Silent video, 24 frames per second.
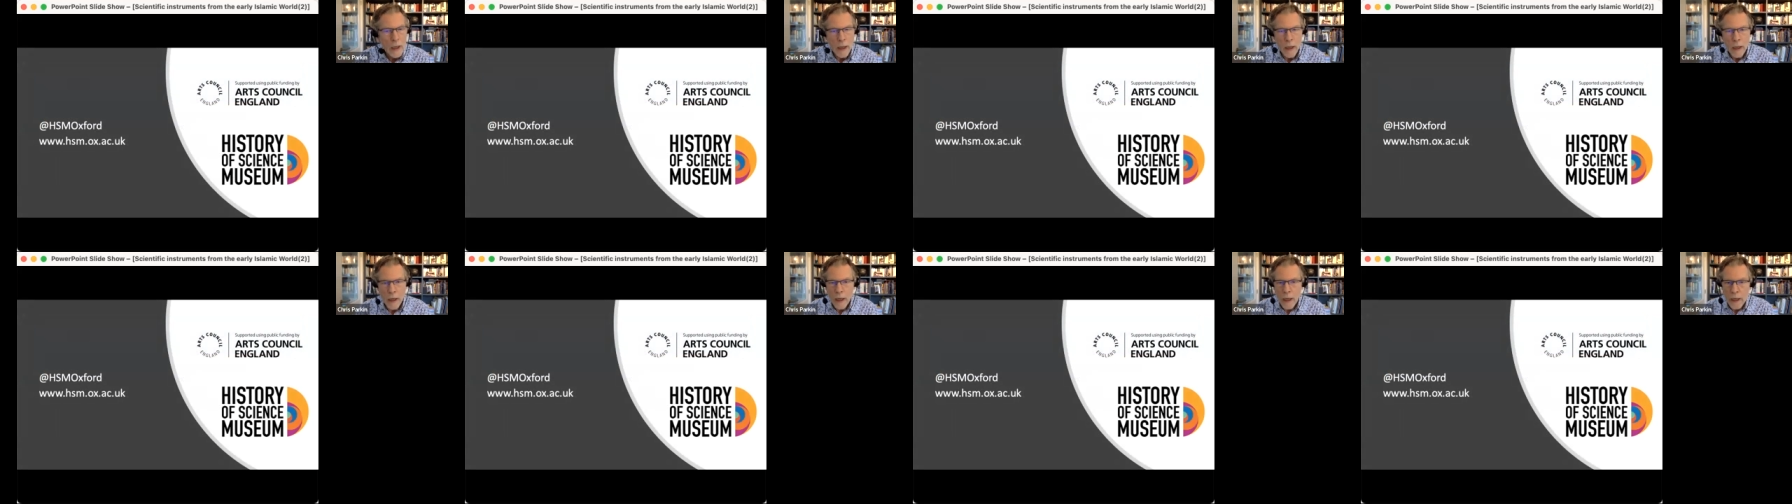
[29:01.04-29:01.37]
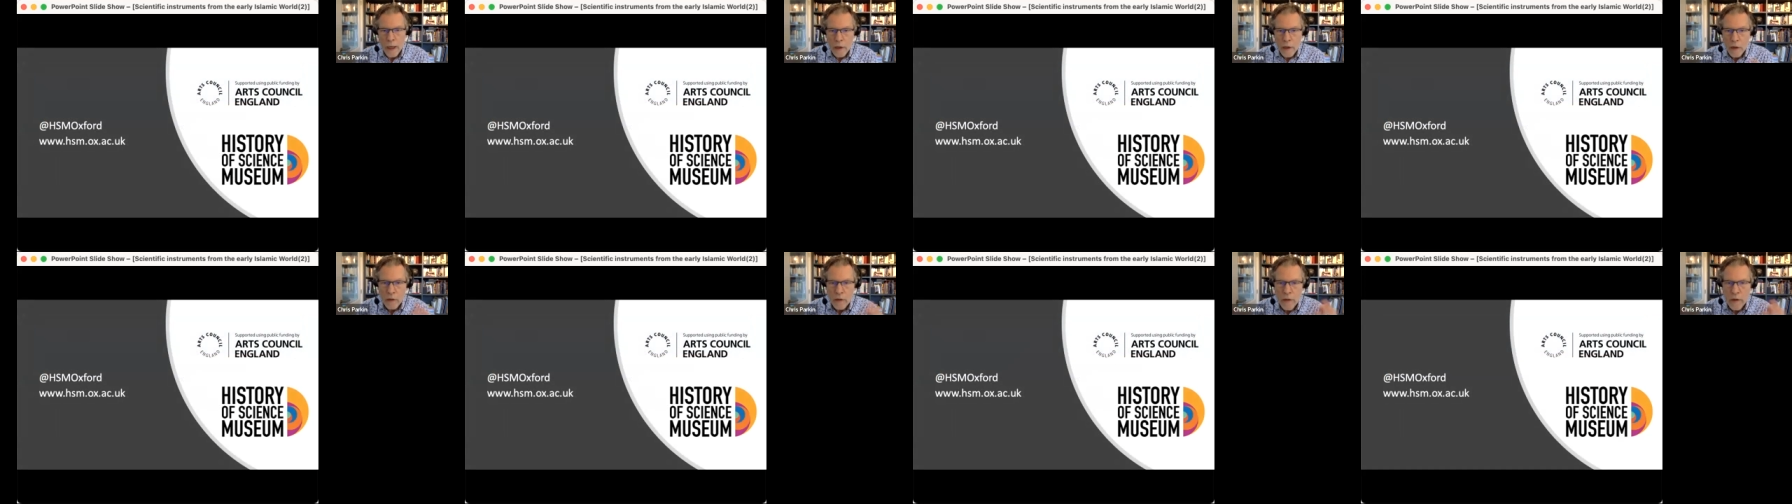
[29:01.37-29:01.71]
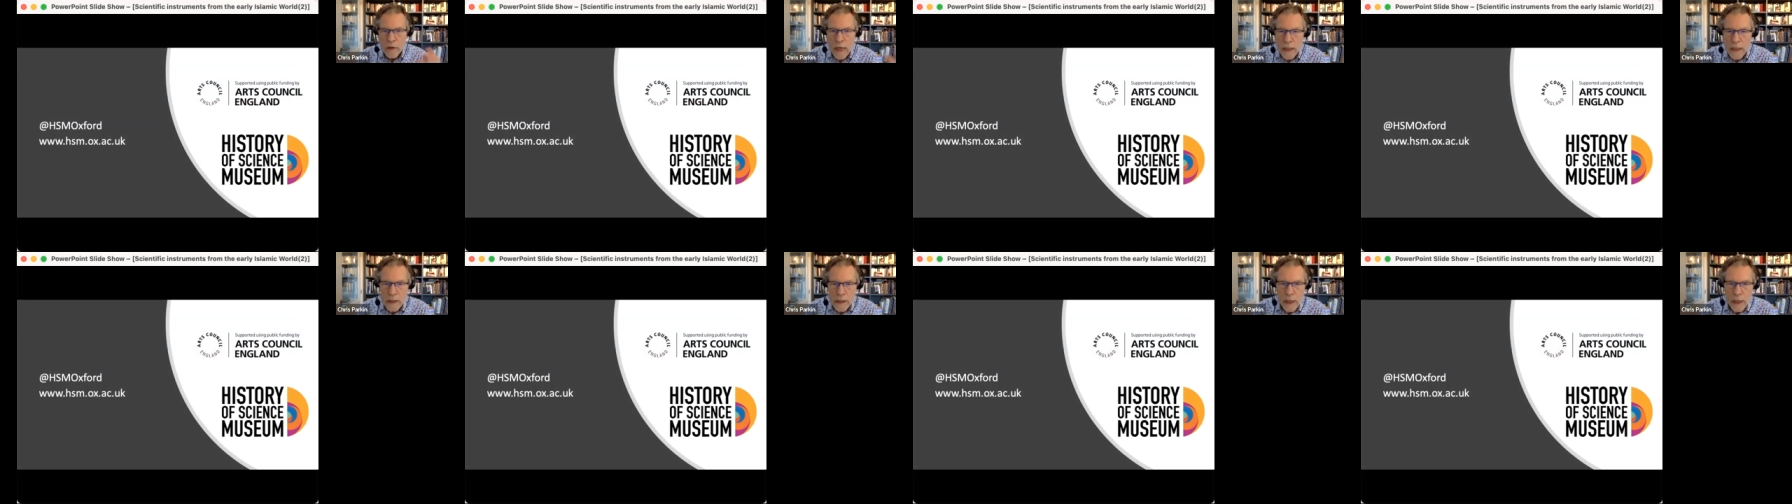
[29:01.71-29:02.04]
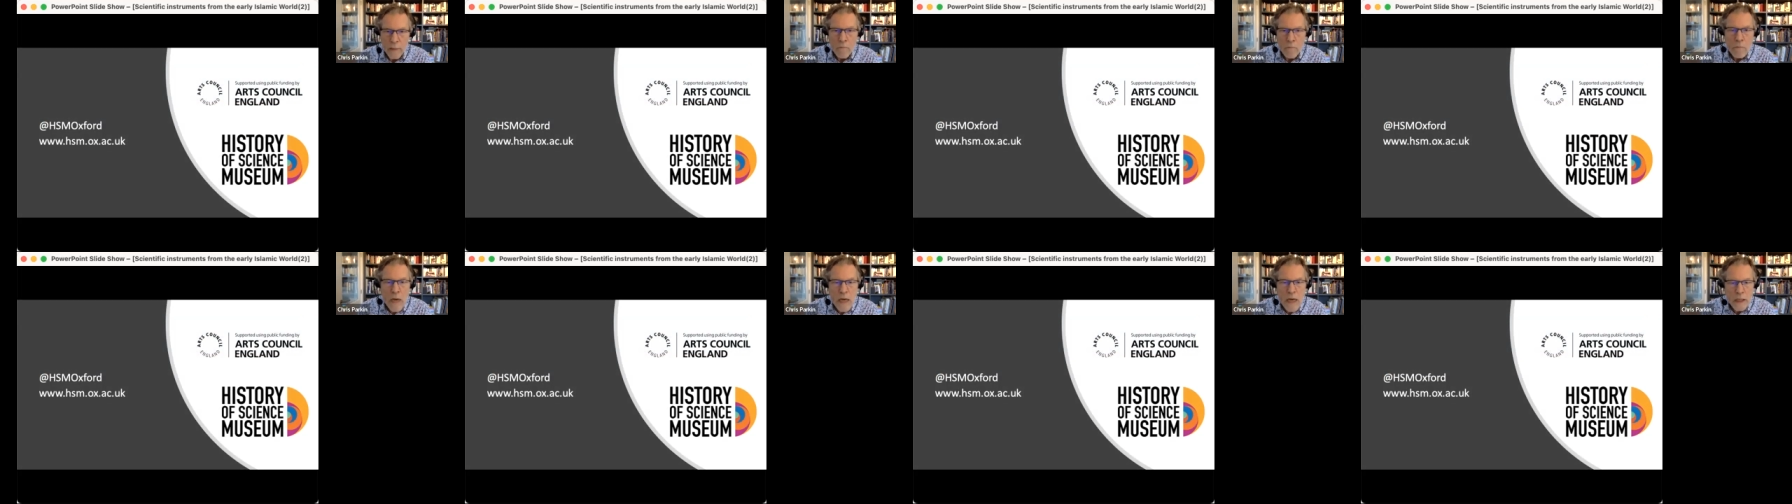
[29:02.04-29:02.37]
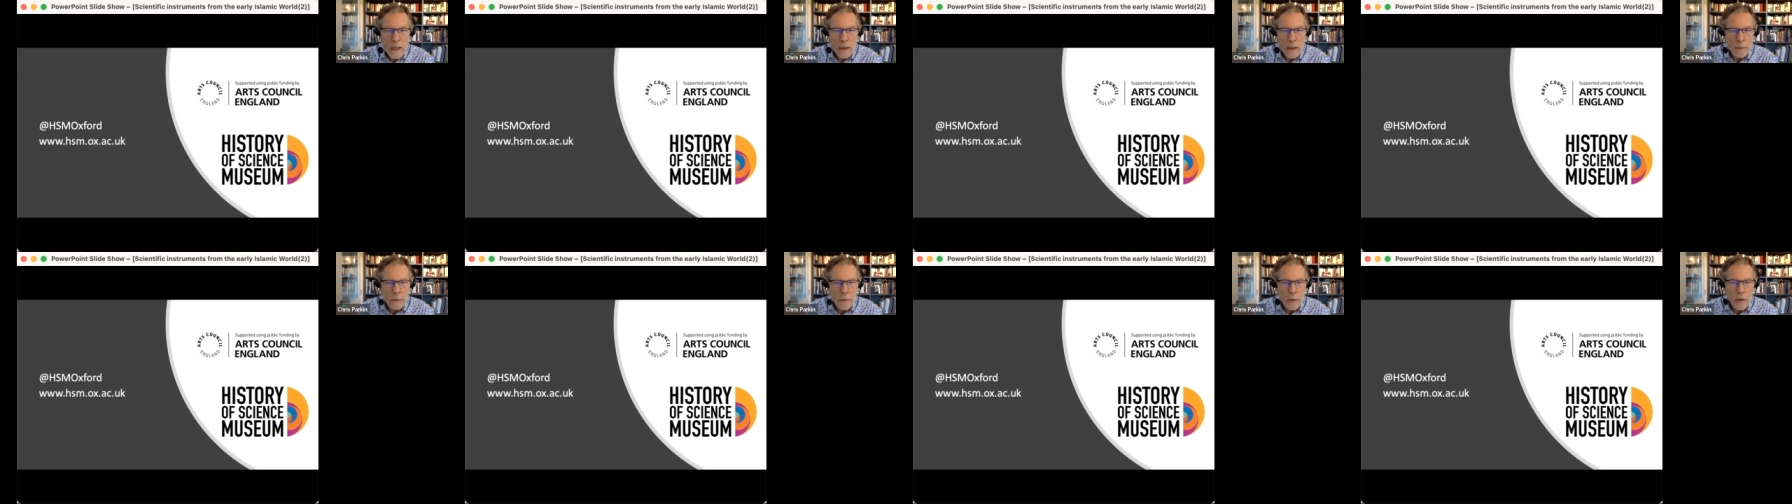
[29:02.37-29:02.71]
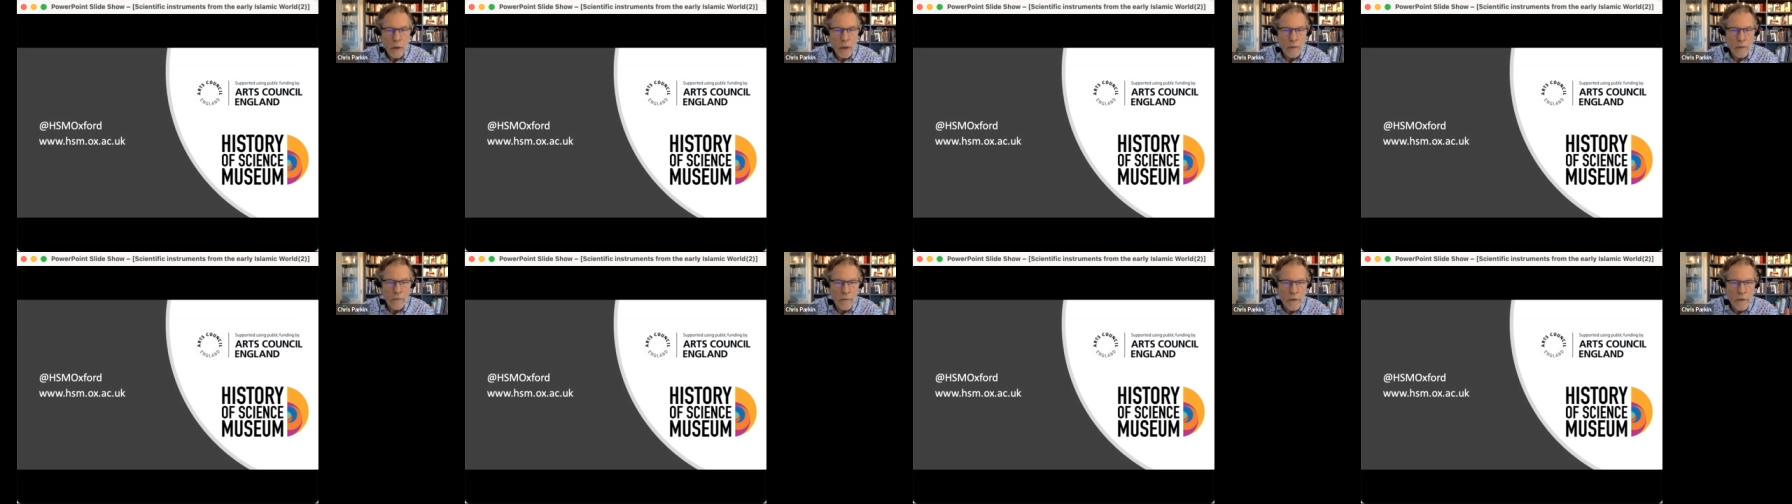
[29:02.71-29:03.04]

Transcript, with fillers: uh, and create a meeting point